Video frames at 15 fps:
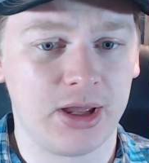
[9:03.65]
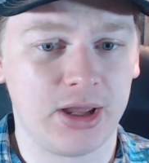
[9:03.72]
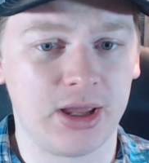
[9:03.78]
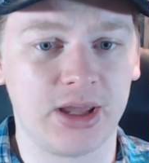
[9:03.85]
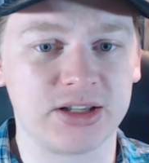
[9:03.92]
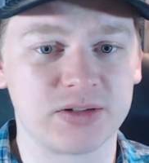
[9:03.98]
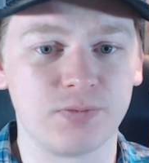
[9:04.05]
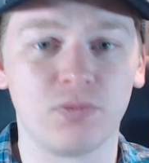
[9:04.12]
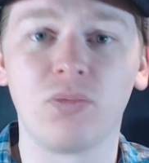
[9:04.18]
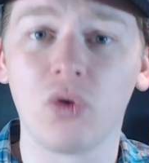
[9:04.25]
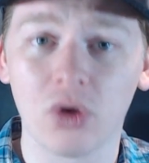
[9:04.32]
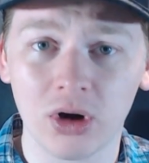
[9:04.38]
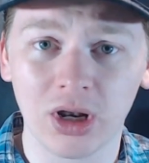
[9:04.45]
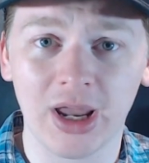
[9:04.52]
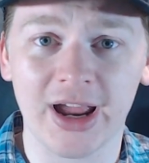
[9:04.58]
It's
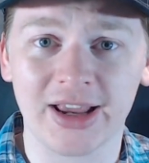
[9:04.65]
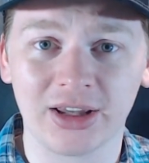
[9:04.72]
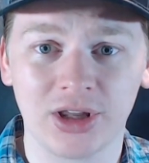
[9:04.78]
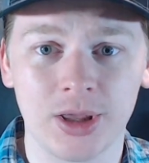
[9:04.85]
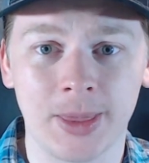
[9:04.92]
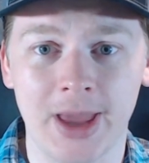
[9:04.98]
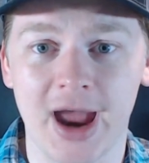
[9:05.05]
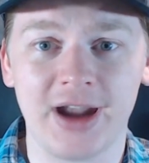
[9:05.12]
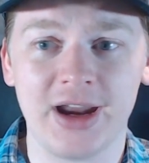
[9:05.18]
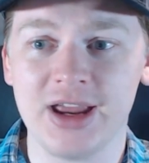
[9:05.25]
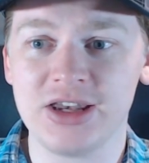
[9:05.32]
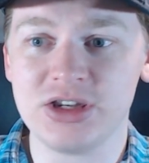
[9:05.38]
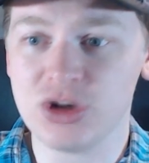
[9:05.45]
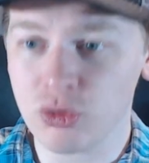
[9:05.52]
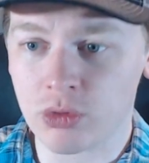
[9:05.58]
more likely that a
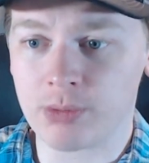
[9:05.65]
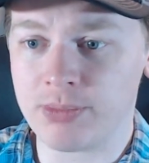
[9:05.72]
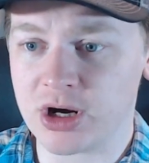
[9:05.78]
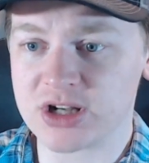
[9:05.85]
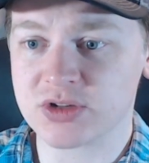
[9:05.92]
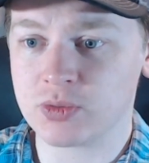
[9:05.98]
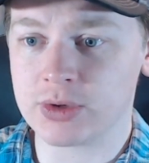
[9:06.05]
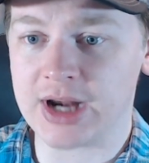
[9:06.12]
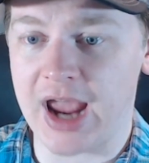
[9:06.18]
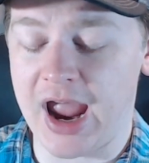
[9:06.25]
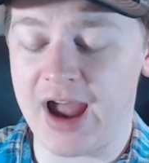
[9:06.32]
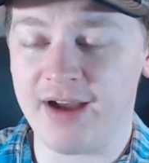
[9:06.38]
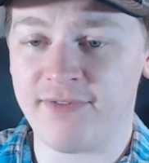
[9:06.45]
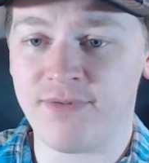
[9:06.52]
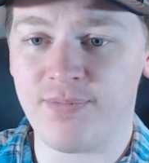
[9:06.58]
newer bus would
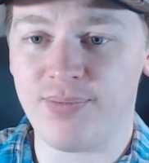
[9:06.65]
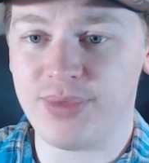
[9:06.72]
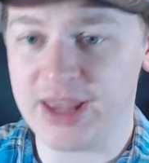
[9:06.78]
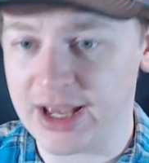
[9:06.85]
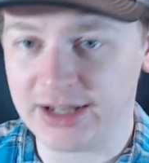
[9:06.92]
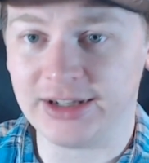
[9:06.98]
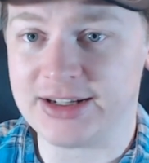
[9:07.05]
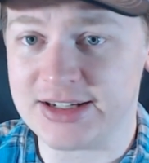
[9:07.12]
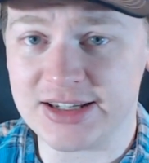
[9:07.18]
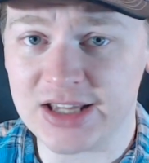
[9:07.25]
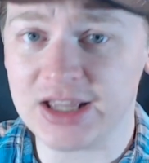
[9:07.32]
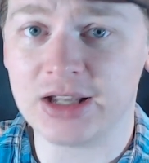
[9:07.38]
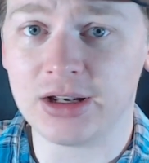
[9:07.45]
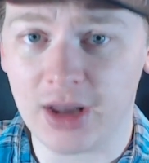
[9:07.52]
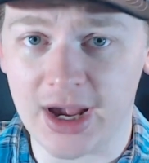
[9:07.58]
have LED
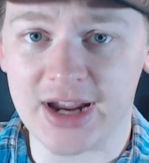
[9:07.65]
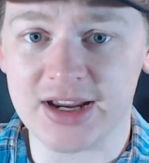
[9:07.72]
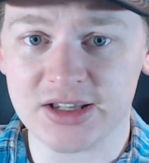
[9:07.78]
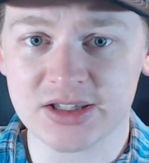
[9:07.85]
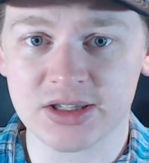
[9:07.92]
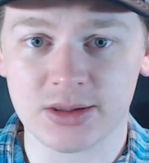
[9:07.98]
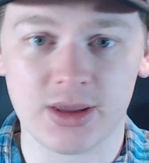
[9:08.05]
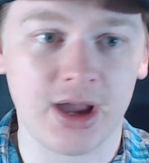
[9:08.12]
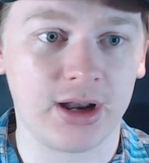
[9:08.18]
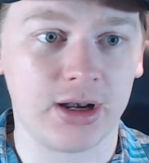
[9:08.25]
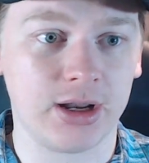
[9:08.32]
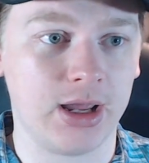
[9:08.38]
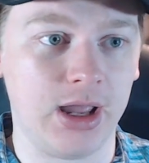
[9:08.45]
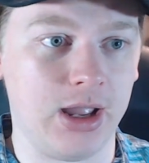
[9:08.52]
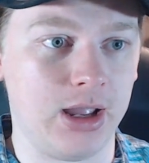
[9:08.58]
lights than
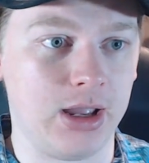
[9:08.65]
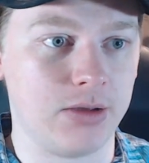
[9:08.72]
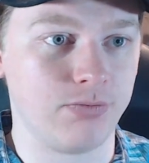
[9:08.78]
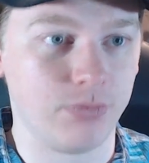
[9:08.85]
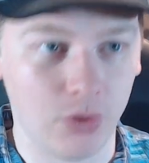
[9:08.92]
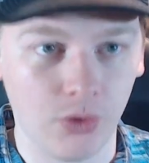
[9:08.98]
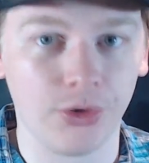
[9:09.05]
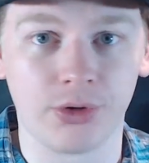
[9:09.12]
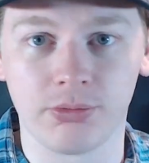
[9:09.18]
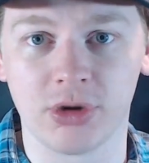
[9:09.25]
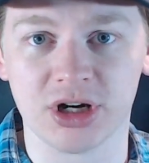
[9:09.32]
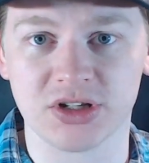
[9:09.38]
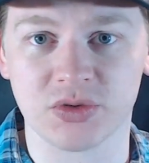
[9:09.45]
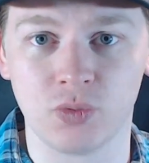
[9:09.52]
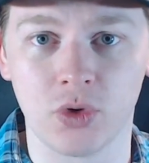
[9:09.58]
a older
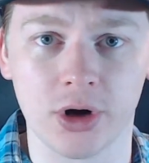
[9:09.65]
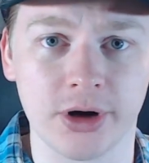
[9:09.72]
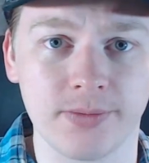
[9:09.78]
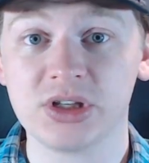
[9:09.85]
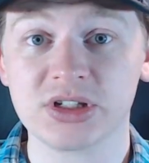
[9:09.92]
bus would.